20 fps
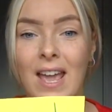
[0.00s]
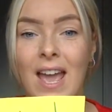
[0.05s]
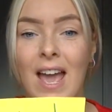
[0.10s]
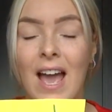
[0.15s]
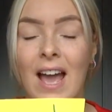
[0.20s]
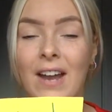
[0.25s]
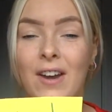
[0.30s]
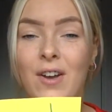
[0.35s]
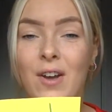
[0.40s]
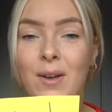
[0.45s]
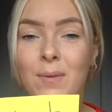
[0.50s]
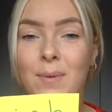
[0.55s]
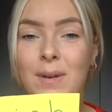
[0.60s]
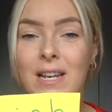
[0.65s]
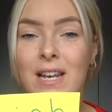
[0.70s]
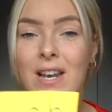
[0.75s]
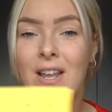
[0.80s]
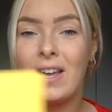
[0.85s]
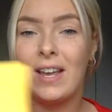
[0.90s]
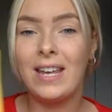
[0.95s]
and I
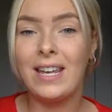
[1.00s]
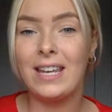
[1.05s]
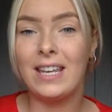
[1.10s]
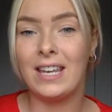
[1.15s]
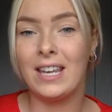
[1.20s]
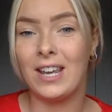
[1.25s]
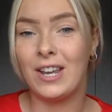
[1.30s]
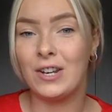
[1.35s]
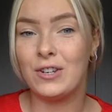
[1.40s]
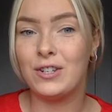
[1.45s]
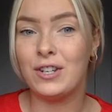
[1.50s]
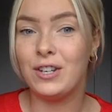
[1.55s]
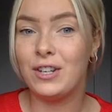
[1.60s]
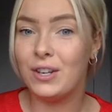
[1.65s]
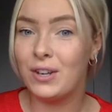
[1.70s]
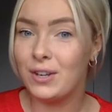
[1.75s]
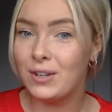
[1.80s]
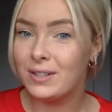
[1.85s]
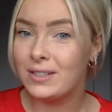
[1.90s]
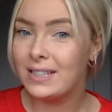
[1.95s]
would like you to
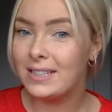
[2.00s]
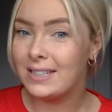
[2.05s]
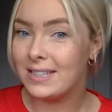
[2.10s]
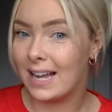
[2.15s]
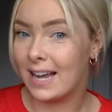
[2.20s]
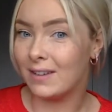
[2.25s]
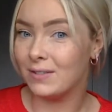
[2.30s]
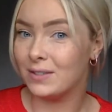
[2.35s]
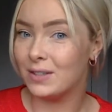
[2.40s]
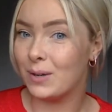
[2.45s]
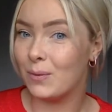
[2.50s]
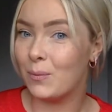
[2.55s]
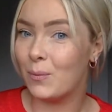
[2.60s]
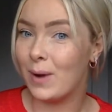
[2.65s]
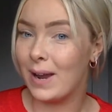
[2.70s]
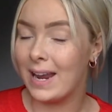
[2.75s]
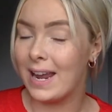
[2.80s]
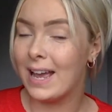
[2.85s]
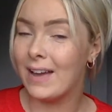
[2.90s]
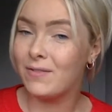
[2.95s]
use the sounds that
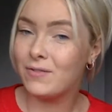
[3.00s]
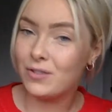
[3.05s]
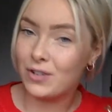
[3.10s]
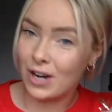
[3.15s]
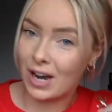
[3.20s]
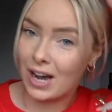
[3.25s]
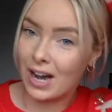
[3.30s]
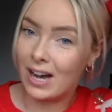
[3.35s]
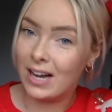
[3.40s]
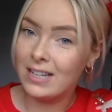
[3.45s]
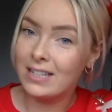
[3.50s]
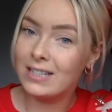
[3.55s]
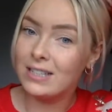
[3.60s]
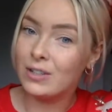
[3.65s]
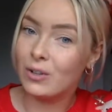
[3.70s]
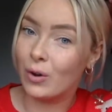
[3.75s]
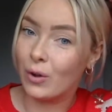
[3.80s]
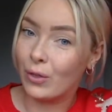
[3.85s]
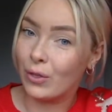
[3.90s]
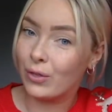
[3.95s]
we have just
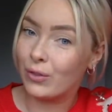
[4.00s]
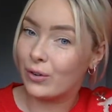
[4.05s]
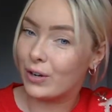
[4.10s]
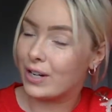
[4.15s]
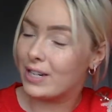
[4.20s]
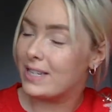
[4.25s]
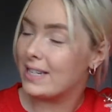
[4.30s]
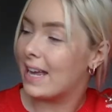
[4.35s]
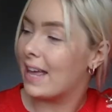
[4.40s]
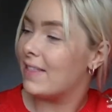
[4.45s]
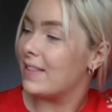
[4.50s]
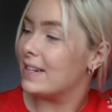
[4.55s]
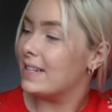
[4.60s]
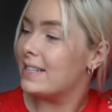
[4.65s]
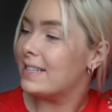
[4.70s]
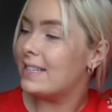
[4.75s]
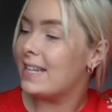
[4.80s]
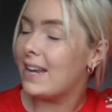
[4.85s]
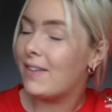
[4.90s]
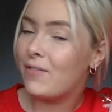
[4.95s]
gone through together to
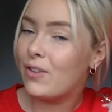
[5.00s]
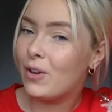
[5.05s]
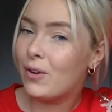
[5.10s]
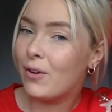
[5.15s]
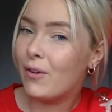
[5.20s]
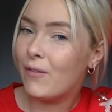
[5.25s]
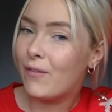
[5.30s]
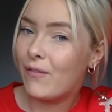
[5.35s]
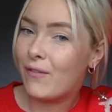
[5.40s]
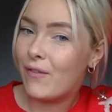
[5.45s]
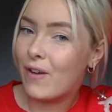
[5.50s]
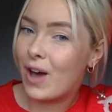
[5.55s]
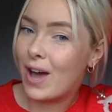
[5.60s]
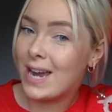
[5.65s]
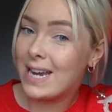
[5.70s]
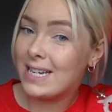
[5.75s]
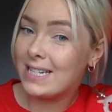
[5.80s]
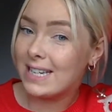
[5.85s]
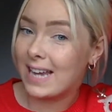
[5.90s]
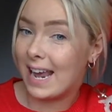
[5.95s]
see if you can
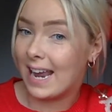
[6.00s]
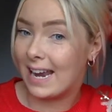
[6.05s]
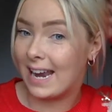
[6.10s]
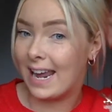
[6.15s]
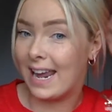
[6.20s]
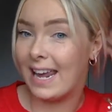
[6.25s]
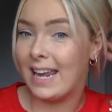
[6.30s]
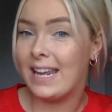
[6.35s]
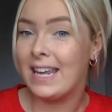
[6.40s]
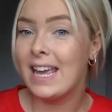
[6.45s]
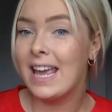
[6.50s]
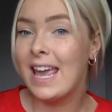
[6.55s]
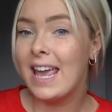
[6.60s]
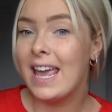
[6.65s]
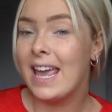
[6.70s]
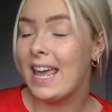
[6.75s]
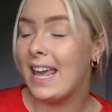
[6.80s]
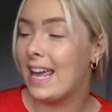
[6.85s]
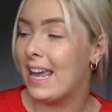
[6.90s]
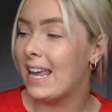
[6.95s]
find any
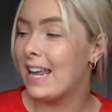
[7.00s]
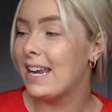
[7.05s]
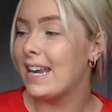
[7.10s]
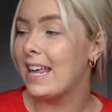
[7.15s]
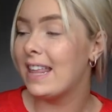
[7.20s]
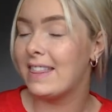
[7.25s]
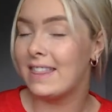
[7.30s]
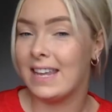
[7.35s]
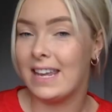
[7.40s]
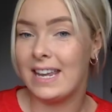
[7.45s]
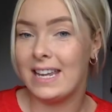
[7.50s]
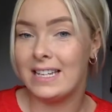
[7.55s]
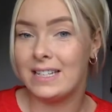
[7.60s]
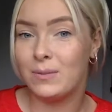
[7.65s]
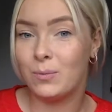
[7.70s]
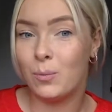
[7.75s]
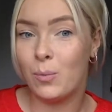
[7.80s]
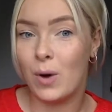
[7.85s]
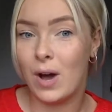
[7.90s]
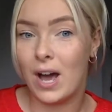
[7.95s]
in these
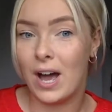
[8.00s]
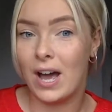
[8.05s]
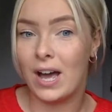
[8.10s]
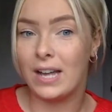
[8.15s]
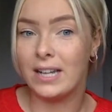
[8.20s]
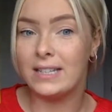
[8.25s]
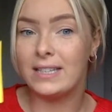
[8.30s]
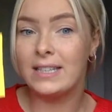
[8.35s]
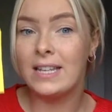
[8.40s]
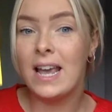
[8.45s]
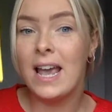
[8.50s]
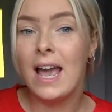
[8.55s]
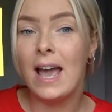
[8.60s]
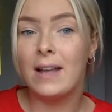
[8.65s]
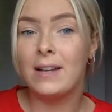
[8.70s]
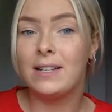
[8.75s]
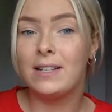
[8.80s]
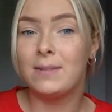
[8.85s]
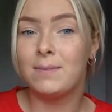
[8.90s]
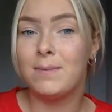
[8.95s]
words
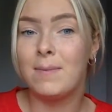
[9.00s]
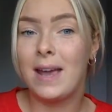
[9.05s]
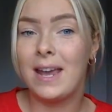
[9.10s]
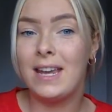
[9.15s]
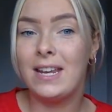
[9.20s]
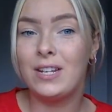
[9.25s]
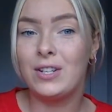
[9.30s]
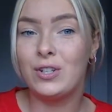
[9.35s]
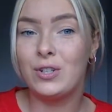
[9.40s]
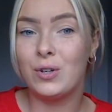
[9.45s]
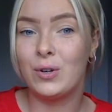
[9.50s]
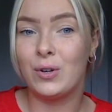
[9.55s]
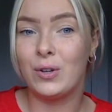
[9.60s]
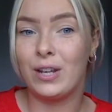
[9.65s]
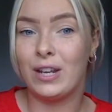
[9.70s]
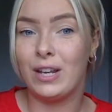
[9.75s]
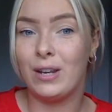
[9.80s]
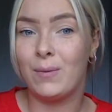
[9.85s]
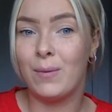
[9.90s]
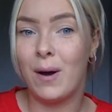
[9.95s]
to make sure
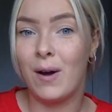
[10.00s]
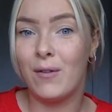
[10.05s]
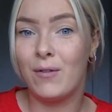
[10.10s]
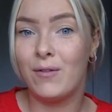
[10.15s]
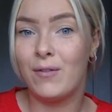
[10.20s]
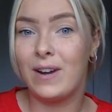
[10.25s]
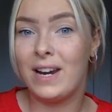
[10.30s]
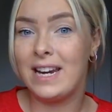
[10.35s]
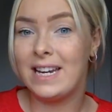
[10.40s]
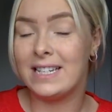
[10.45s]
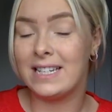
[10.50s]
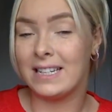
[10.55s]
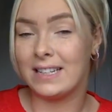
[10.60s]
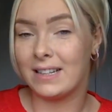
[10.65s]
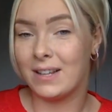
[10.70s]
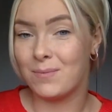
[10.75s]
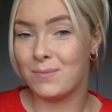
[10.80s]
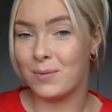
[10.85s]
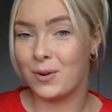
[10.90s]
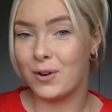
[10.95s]
that you are reading
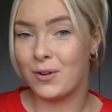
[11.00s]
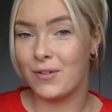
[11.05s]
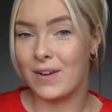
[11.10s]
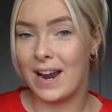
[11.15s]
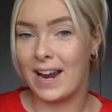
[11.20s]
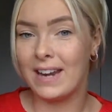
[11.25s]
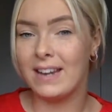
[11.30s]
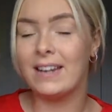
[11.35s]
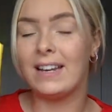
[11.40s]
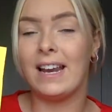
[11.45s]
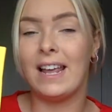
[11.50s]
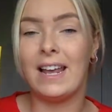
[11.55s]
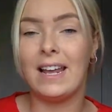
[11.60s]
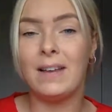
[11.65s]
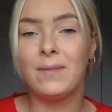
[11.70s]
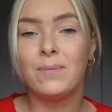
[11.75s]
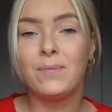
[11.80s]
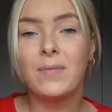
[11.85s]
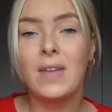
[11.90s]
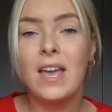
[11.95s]
them
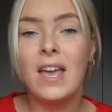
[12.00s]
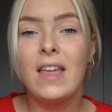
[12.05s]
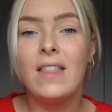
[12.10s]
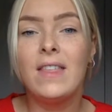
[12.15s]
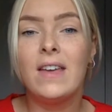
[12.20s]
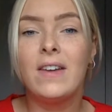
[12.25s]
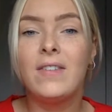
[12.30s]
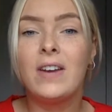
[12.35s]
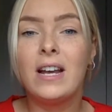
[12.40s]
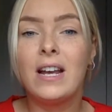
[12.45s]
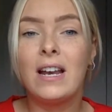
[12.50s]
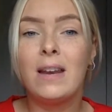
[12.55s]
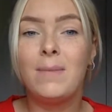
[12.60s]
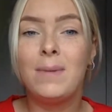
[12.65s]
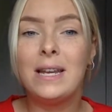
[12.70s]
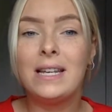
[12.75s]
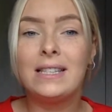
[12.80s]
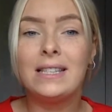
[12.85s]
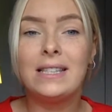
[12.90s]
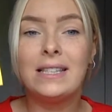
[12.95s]
correctly. There are going to
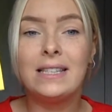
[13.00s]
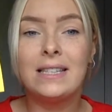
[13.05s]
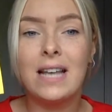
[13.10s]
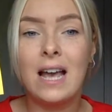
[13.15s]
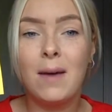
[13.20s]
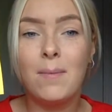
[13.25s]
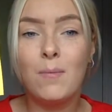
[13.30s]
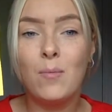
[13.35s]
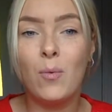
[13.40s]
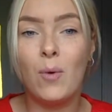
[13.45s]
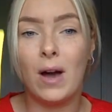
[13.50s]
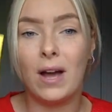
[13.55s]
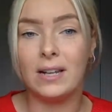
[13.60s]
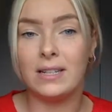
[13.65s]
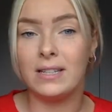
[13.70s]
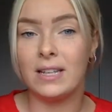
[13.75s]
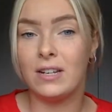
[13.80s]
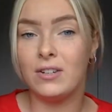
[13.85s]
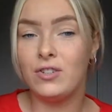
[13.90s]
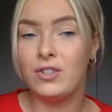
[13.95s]
be some
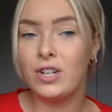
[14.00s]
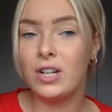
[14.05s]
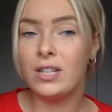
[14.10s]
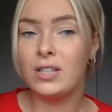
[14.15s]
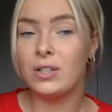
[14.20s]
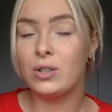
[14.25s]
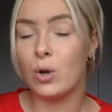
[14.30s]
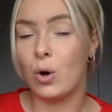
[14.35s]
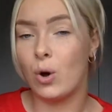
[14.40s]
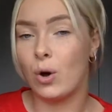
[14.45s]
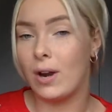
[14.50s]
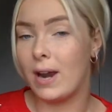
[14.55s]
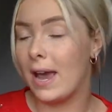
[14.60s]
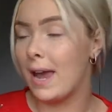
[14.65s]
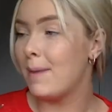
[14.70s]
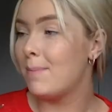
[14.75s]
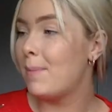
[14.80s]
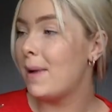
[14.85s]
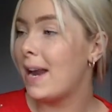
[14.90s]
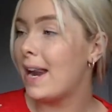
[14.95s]
words that are just on
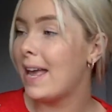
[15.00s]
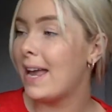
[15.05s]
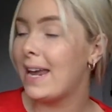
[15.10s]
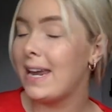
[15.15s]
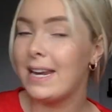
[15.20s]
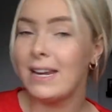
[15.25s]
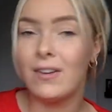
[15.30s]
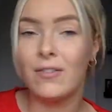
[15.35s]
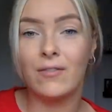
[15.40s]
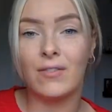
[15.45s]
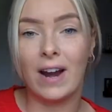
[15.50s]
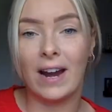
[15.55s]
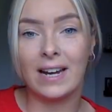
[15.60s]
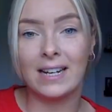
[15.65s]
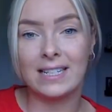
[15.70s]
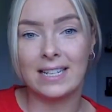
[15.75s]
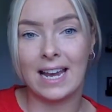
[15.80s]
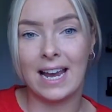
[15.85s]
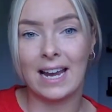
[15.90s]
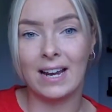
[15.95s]
a plain
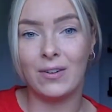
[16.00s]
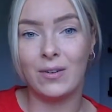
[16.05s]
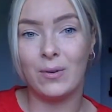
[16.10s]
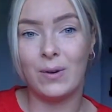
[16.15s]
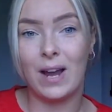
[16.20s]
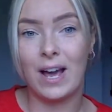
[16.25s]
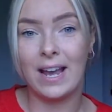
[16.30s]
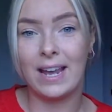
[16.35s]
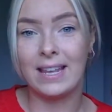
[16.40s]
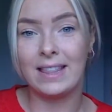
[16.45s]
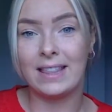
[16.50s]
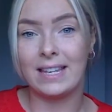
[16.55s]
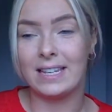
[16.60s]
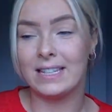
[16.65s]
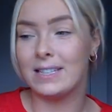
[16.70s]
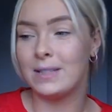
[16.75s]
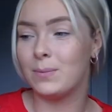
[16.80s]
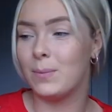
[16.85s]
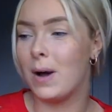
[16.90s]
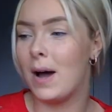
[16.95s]
rectangle like
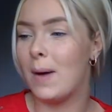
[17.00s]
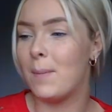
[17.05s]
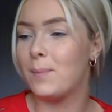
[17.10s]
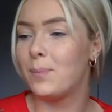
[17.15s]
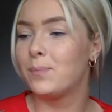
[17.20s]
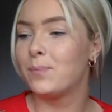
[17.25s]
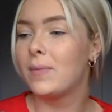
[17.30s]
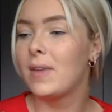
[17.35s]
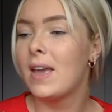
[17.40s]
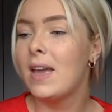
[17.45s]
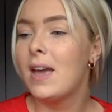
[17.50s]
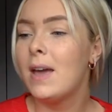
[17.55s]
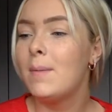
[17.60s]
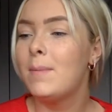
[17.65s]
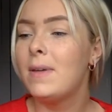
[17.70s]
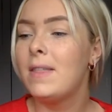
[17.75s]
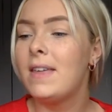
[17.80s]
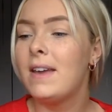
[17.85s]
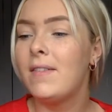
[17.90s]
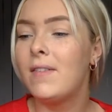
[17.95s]
this one,
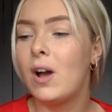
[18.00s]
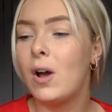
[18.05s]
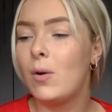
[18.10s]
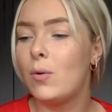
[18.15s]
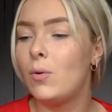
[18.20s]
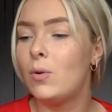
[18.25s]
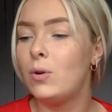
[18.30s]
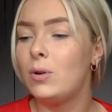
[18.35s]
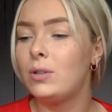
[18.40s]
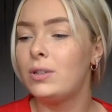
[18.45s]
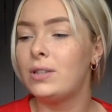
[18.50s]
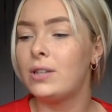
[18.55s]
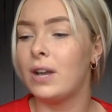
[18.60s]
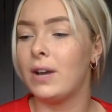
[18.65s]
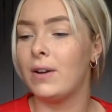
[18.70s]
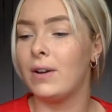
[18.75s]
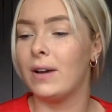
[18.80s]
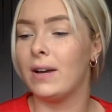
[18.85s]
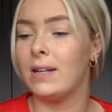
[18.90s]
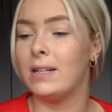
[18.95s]
but there are
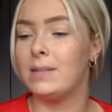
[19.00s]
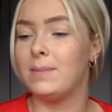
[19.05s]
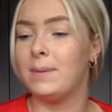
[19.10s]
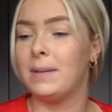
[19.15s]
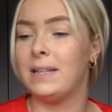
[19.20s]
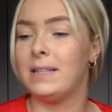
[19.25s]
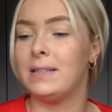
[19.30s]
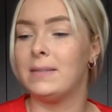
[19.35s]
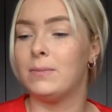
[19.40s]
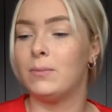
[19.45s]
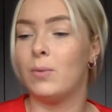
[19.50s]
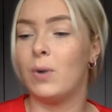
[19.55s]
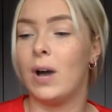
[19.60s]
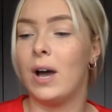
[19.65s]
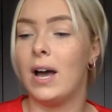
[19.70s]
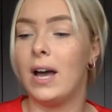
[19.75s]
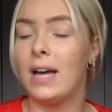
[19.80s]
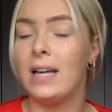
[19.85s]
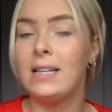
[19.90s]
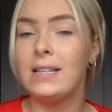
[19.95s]
also going to be some
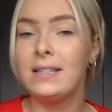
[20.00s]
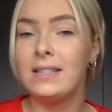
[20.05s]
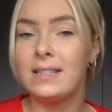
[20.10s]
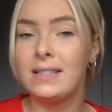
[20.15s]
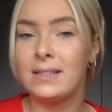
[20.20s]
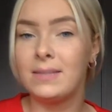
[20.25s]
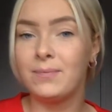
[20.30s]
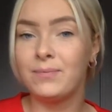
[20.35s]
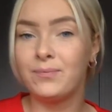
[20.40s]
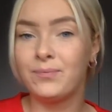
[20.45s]
words